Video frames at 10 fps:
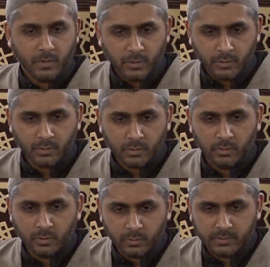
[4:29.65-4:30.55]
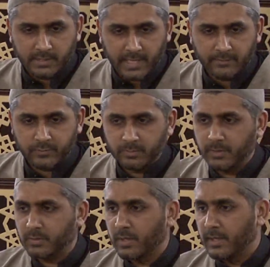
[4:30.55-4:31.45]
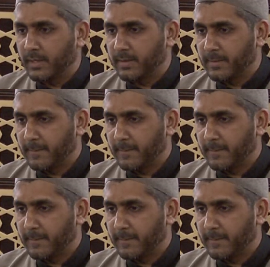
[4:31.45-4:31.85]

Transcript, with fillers: your clothes have to be tahir.